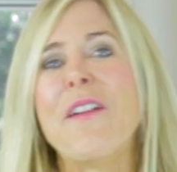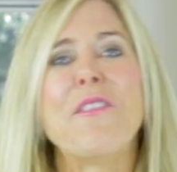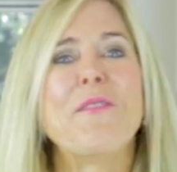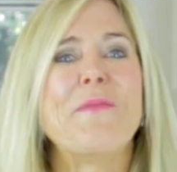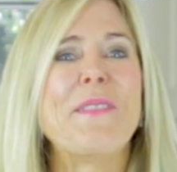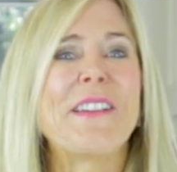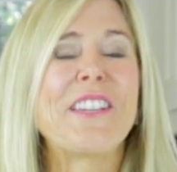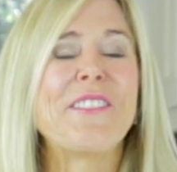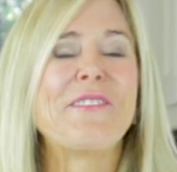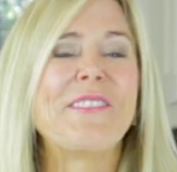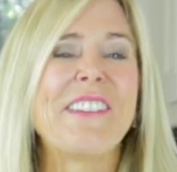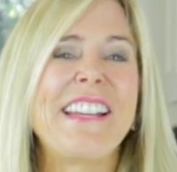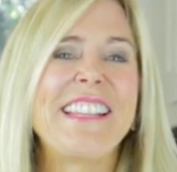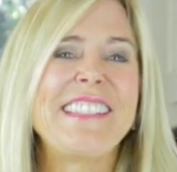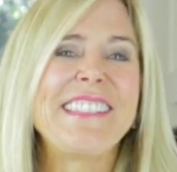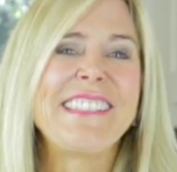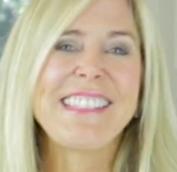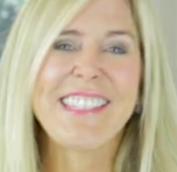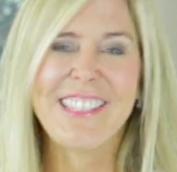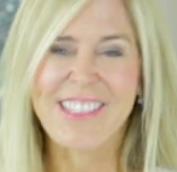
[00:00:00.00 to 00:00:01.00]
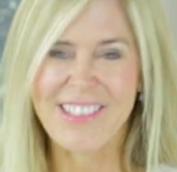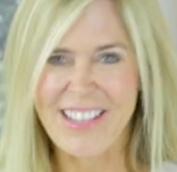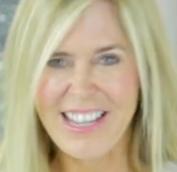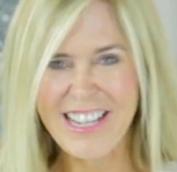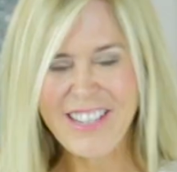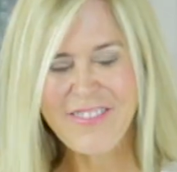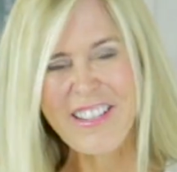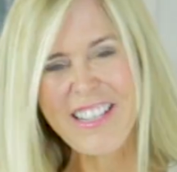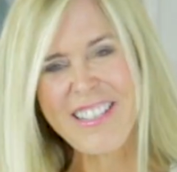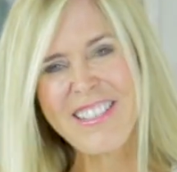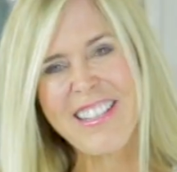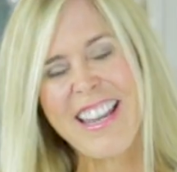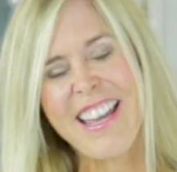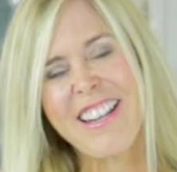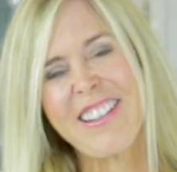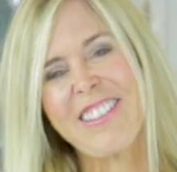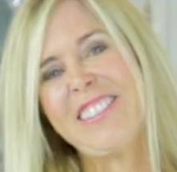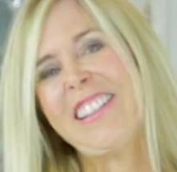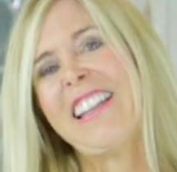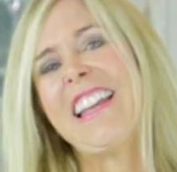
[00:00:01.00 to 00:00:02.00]
Rebecca Brand, subscribe to my
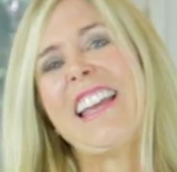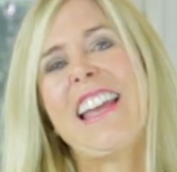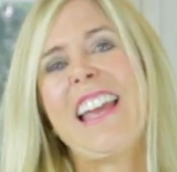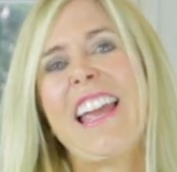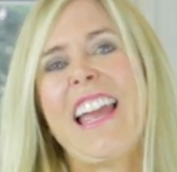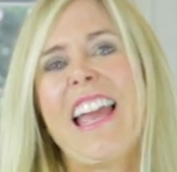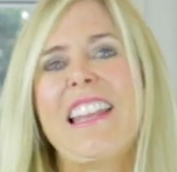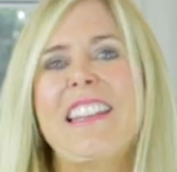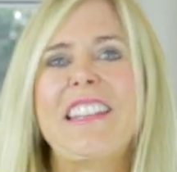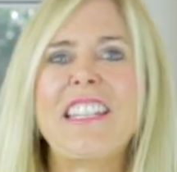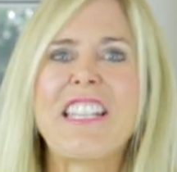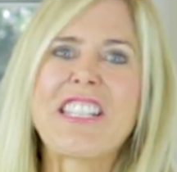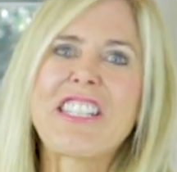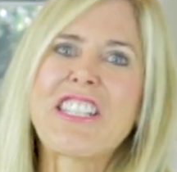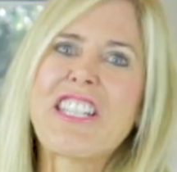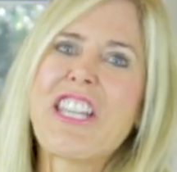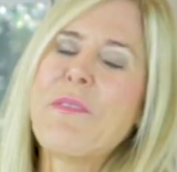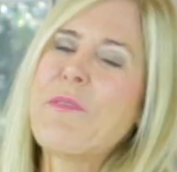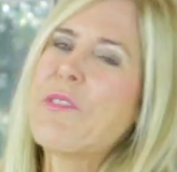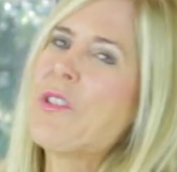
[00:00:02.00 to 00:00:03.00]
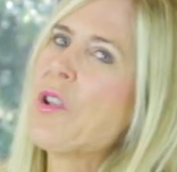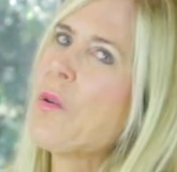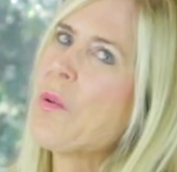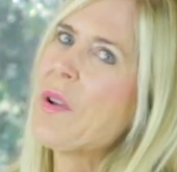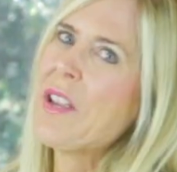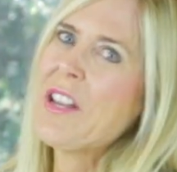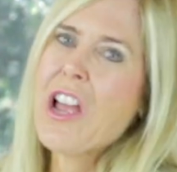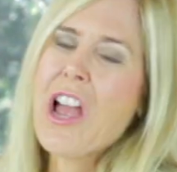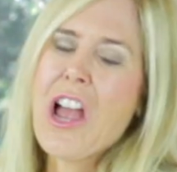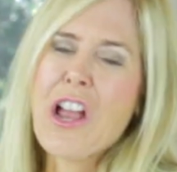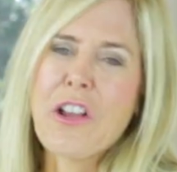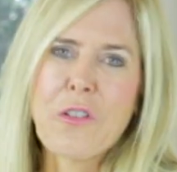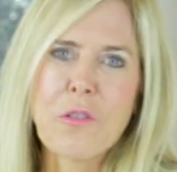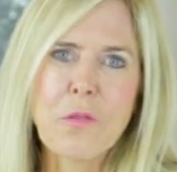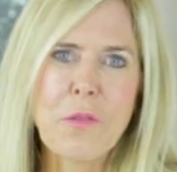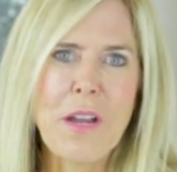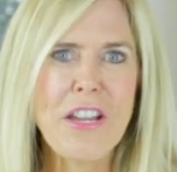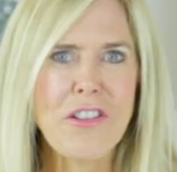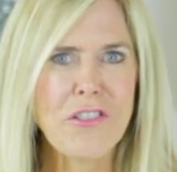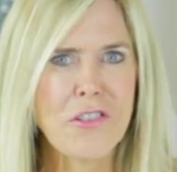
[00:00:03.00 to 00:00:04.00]
channel, and let's keep going on
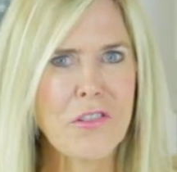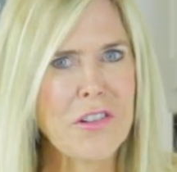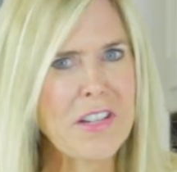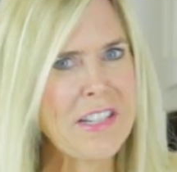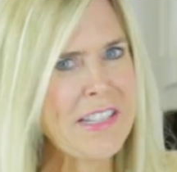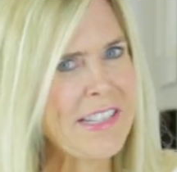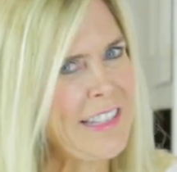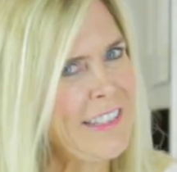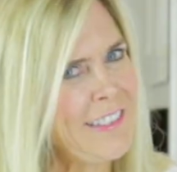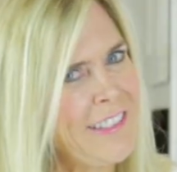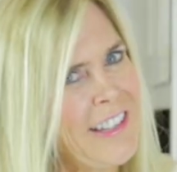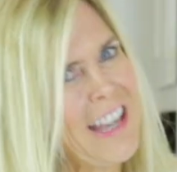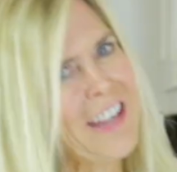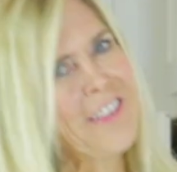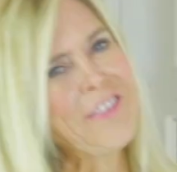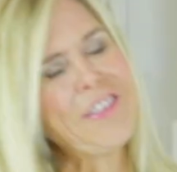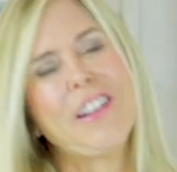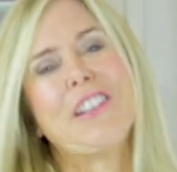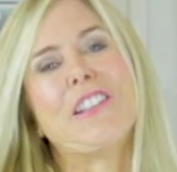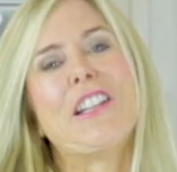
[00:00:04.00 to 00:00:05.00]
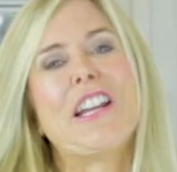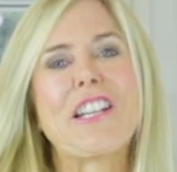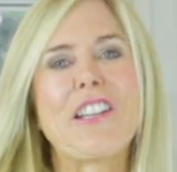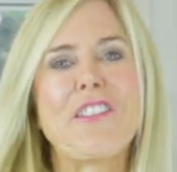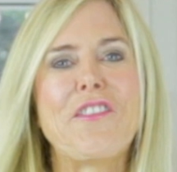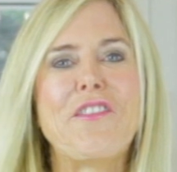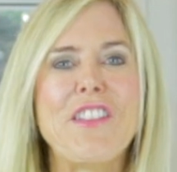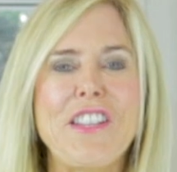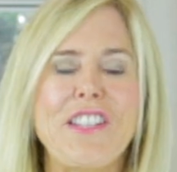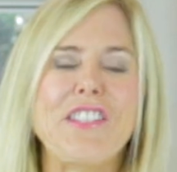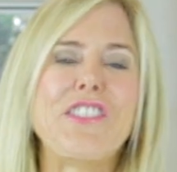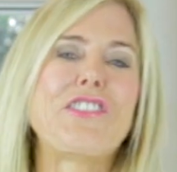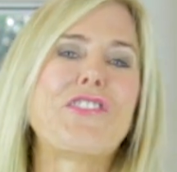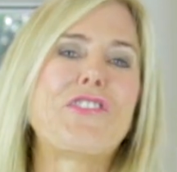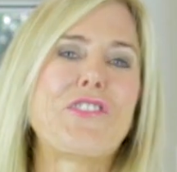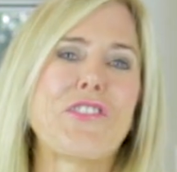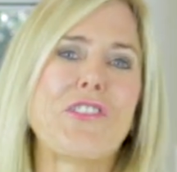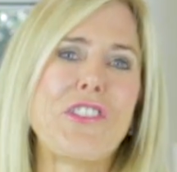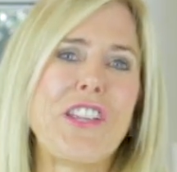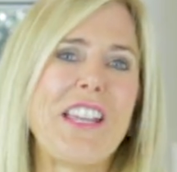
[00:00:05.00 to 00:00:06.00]
great journeys in life, like a fitness
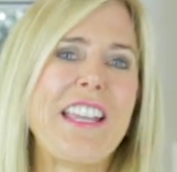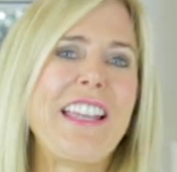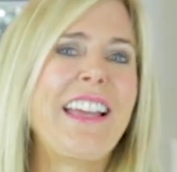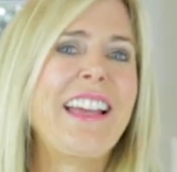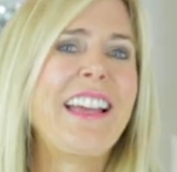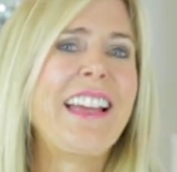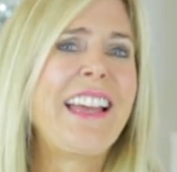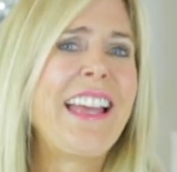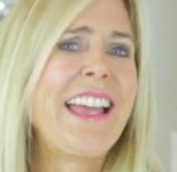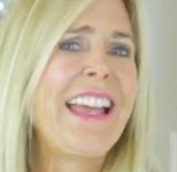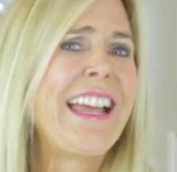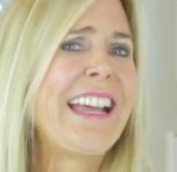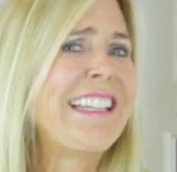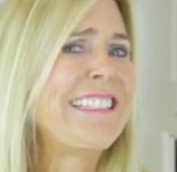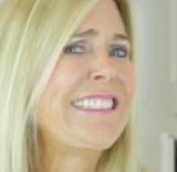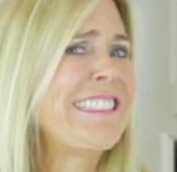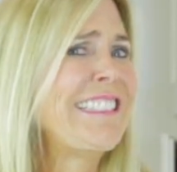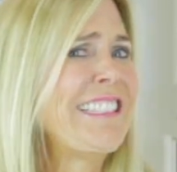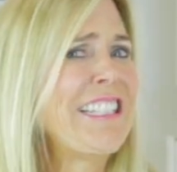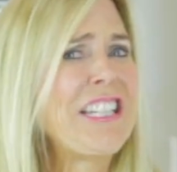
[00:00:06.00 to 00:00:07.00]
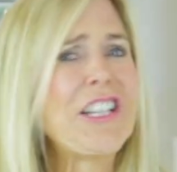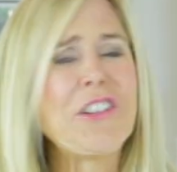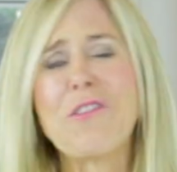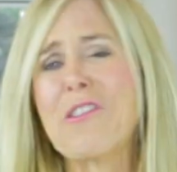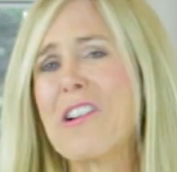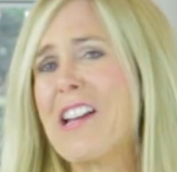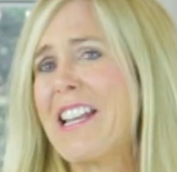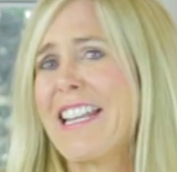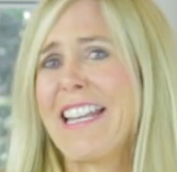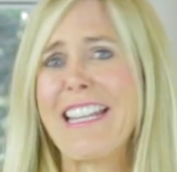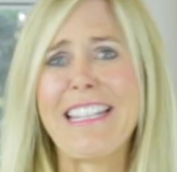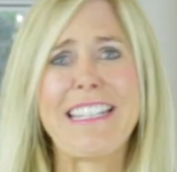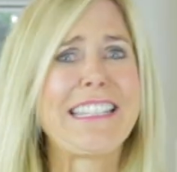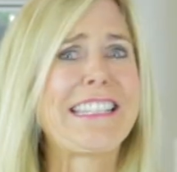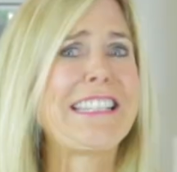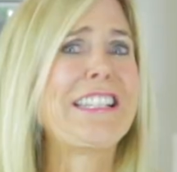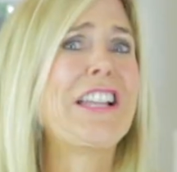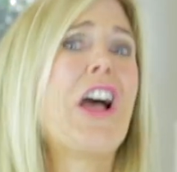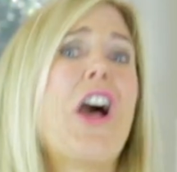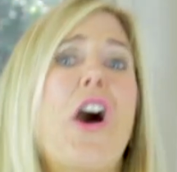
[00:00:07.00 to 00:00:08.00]
journey. And you know what? It
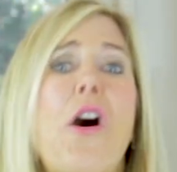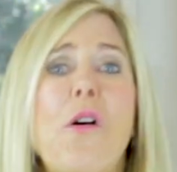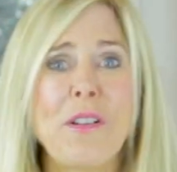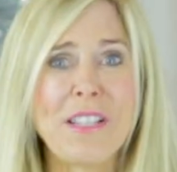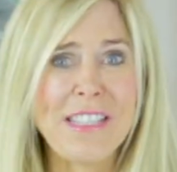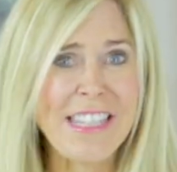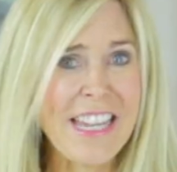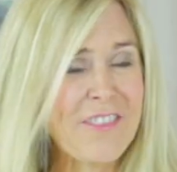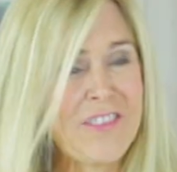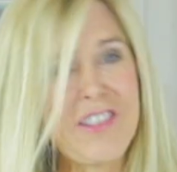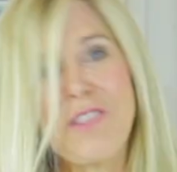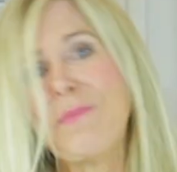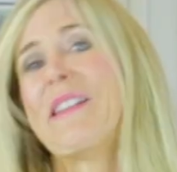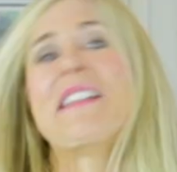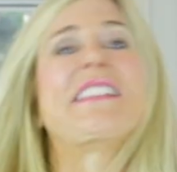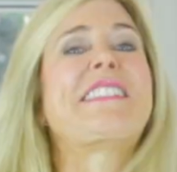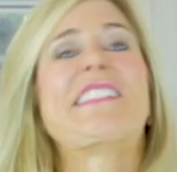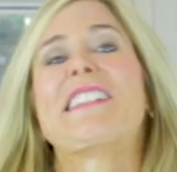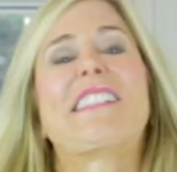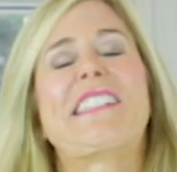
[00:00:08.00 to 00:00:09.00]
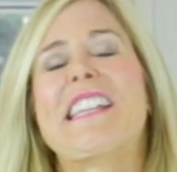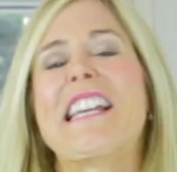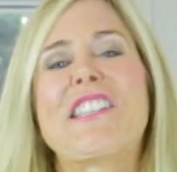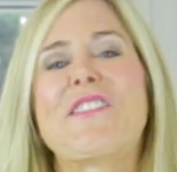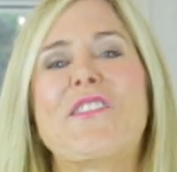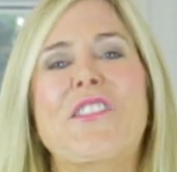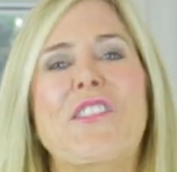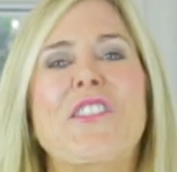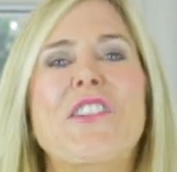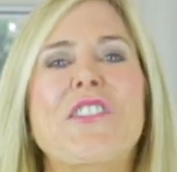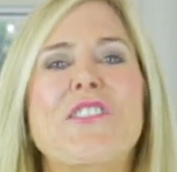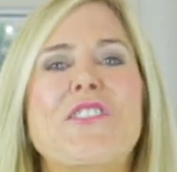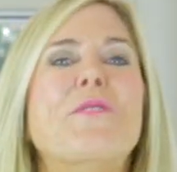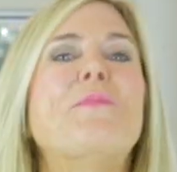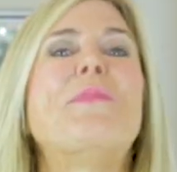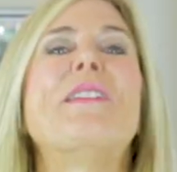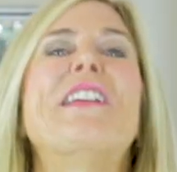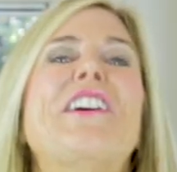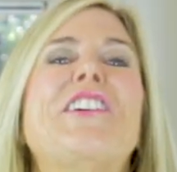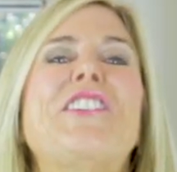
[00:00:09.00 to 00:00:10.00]
doesn't always have to be successful to
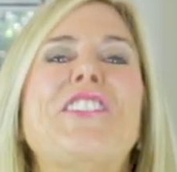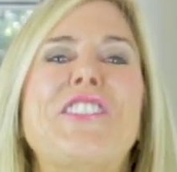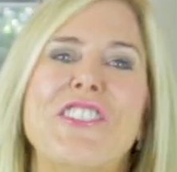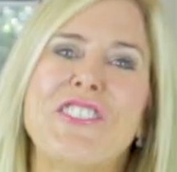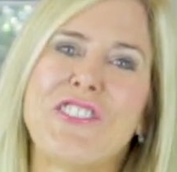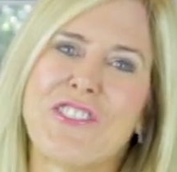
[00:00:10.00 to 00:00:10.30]
be a good